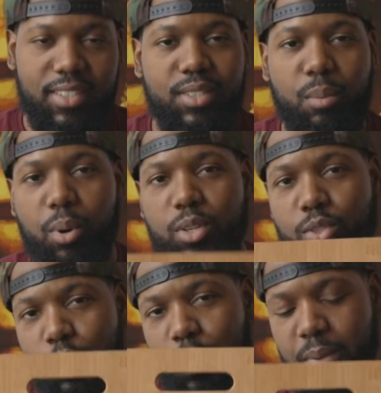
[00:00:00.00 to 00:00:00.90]
to the
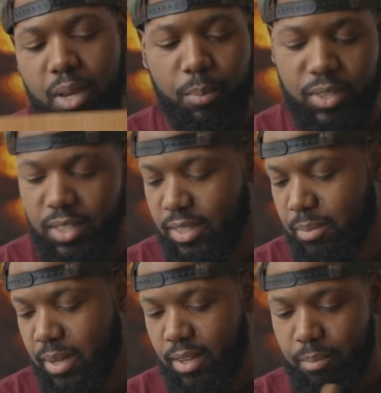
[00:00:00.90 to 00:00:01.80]
person who hooked me up with
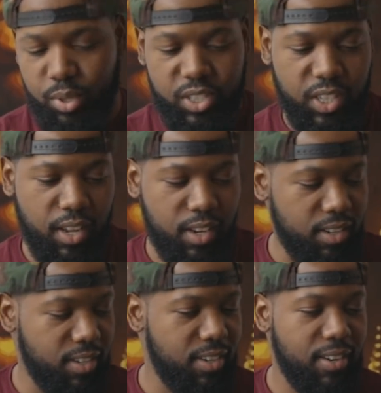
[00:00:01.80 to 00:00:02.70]
this, man.
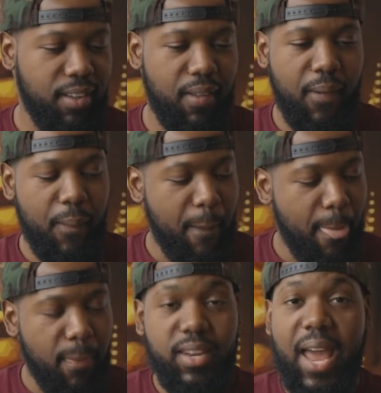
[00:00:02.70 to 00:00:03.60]
Appreciate it.
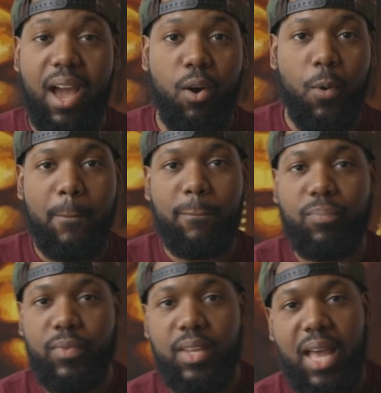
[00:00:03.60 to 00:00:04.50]
Now,
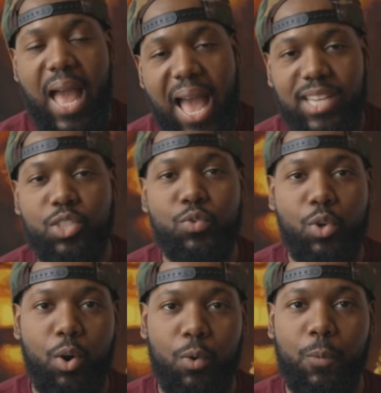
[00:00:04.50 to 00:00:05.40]
as you
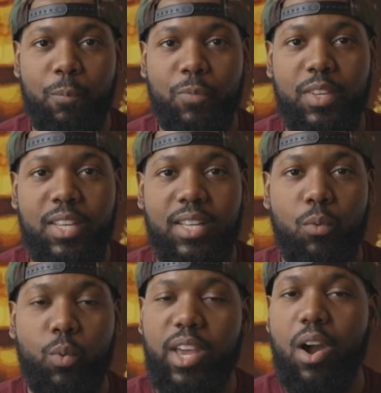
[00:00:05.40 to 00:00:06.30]
know,
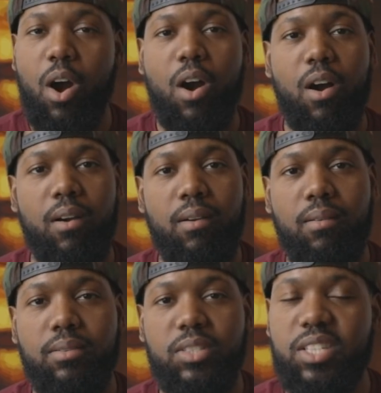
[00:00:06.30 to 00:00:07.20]
we
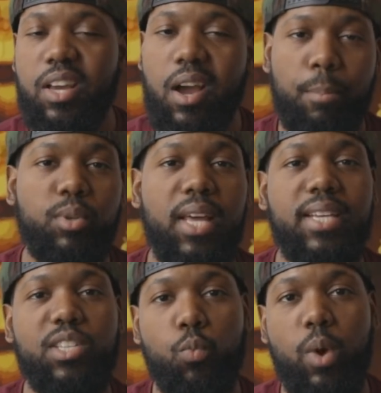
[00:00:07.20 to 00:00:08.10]
are just a couple
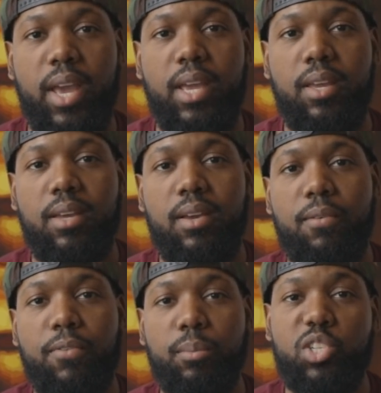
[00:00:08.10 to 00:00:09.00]
days away
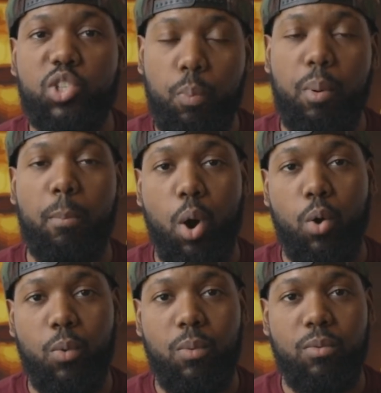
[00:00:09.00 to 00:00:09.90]
from the Super
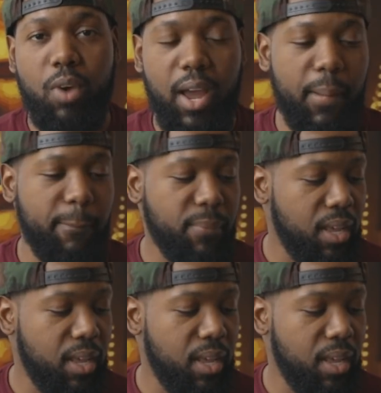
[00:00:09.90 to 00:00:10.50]
Bowl, right?